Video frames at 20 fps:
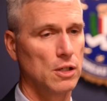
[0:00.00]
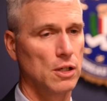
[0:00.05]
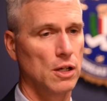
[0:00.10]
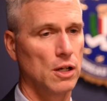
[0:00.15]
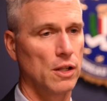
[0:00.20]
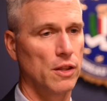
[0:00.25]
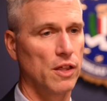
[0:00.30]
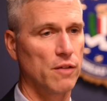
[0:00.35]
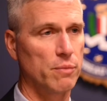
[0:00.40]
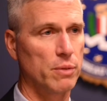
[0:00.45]

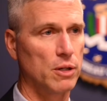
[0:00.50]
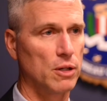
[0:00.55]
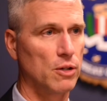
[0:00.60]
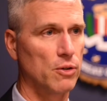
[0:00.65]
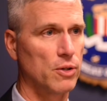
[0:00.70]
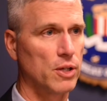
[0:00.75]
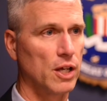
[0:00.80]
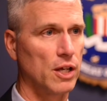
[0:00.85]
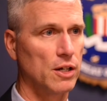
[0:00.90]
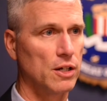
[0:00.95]
They've been
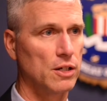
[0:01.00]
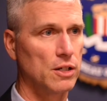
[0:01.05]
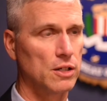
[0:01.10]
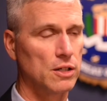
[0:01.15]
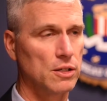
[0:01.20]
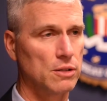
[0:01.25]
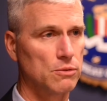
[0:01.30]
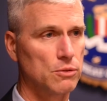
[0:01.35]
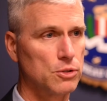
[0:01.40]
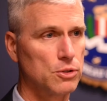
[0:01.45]
located
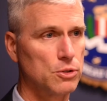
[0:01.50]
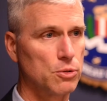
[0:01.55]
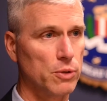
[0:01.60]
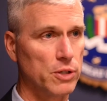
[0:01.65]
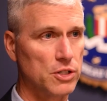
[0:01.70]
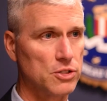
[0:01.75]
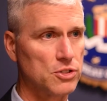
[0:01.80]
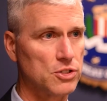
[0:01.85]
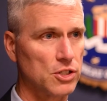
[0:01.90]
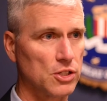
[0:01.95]
in
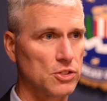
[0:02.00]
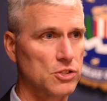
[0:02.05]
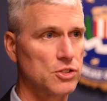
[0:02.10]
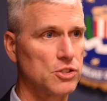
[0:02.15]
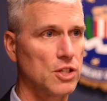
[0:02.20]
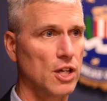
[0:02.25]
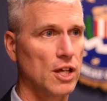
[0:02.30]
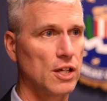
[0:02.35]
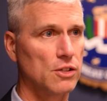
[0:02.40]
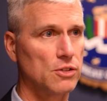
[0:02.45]
26
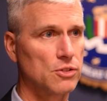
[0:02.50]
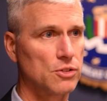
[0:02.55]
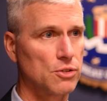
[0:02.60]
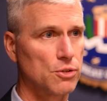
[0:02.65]
states,